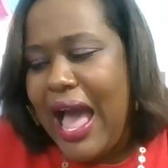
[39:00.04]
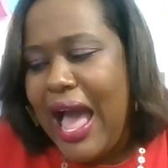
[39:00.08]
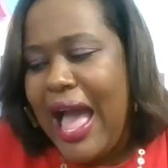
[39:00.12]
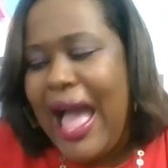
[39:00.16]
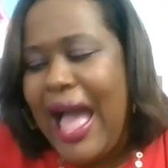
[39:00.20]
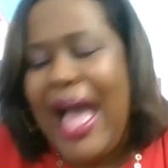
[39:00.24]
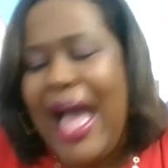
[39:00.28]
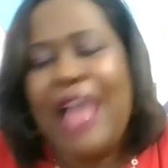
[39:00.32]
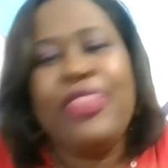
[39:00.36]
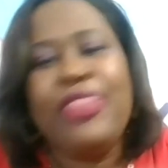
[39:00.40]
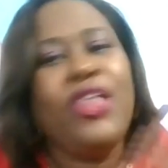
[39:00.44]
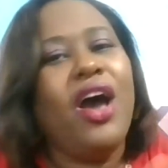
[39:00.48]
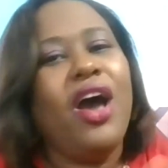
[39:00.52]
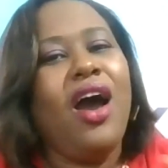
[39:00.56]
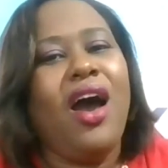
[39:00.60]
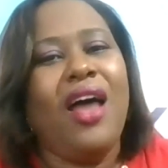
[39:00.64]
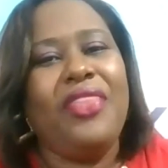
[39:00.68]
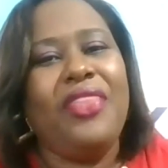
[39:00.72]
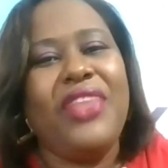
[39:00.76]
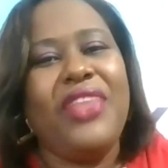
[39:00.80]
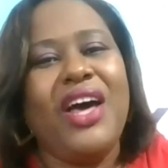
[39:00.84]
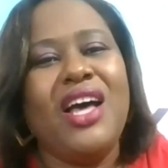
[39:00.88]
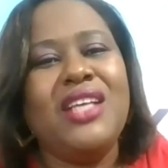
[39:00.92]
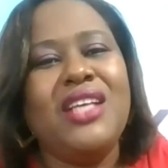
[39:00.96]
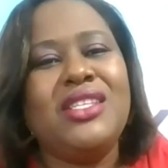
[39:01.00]
at the
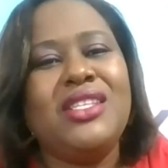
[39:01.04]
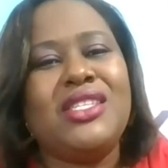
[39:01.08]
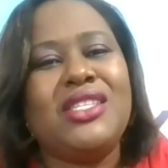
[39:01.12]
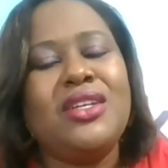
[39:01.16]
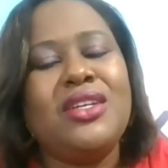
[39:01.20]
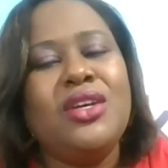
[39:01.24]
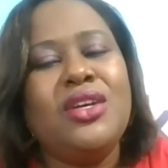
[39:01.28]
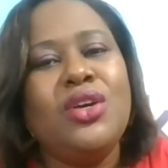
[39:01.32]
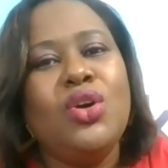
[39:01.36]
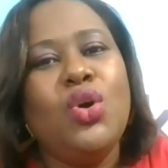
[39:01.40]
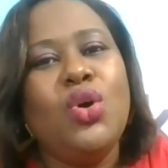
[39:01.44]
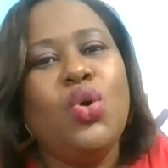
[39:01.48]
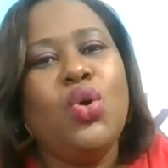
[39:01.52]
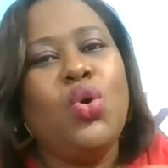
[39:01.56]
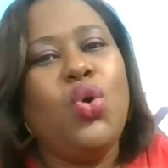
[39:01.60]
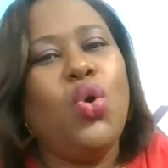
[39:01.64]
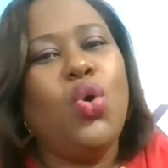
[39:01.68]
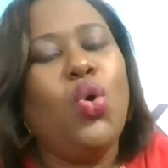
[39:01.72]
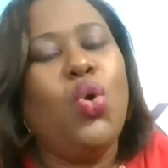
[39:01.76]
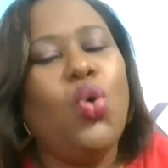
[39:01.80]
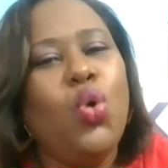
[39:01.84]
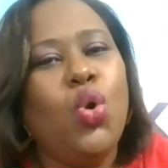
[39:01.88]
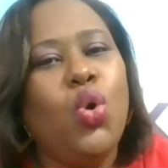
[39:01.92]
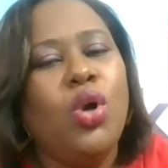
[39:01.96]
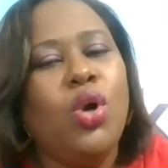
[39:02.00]
others
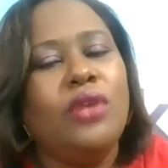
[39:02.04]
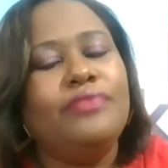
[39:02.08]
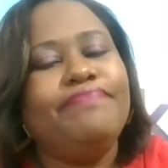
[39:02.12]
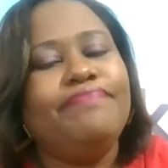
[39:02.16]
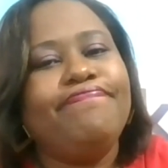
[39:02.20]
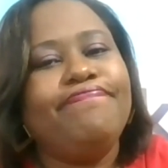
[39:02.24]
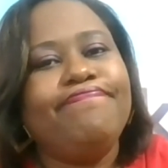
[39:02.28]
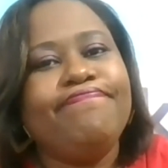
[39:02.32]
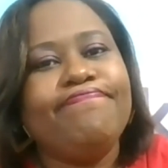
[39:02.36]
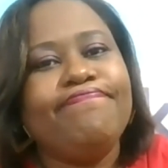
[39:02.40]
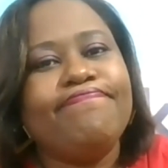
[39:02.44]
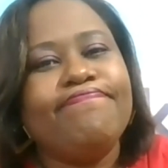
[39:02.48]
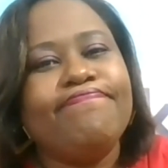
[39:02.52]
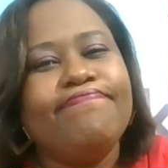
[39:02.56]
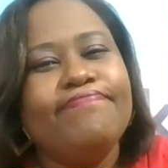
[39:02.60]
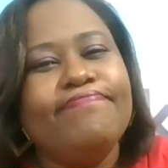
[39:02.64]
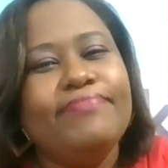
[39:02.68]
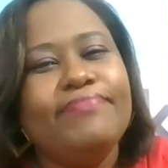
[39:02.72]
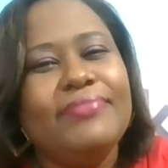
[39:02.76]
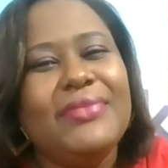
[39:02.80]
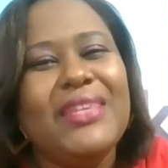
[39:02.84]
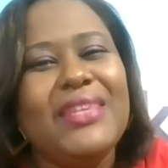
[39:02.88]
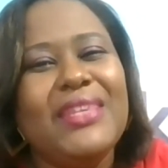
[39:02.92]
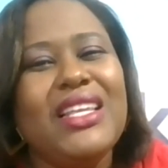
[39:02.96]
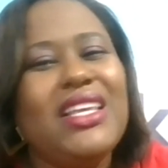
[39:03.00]
who
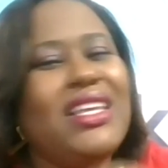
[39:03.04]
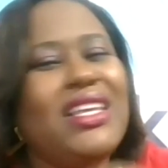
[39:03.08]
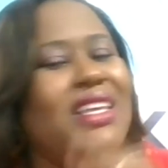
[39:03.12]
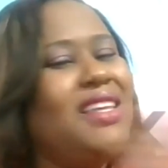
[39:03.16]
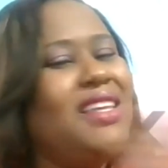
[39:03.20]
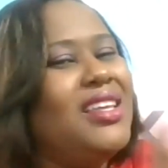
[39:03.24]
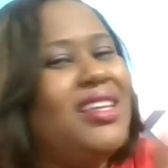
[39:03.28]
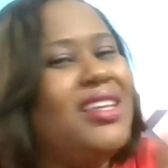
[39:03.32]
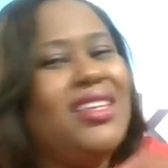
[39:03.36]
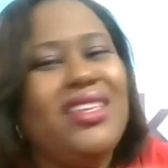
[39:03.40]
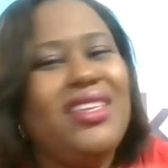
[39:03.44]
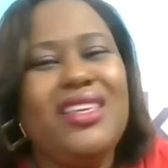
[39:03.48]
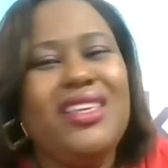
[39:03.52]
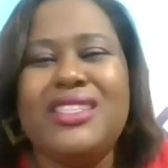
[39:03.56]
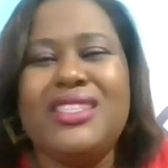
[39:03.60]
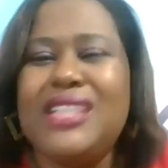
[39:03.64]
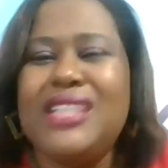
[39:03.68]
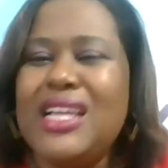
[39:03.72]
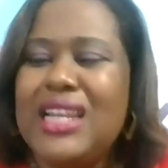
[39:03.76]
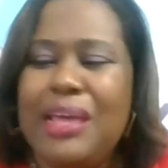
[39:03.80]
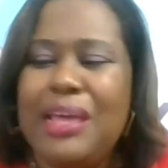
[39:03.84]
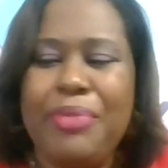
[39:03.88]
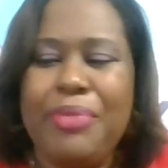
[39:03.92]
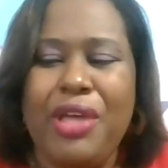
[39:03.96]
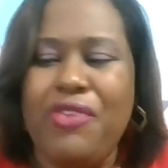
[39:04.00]
you
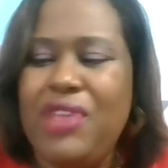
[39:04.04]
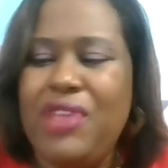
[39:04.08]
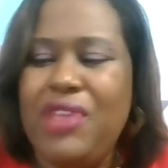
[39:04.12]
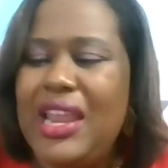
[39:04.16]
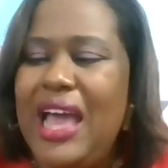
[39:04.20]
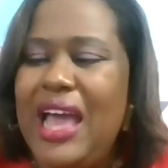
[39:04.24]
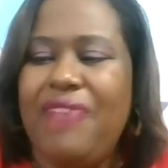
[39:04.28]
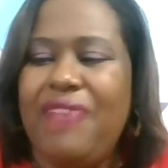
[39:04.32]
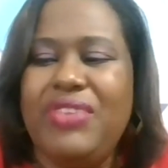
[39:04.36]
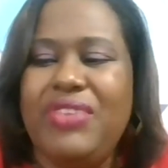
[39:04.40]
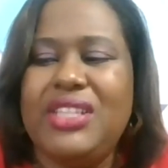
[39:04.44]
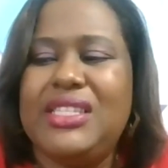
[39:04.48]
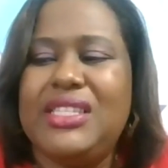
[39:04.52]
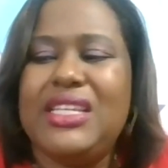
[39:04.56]
think they're not really have it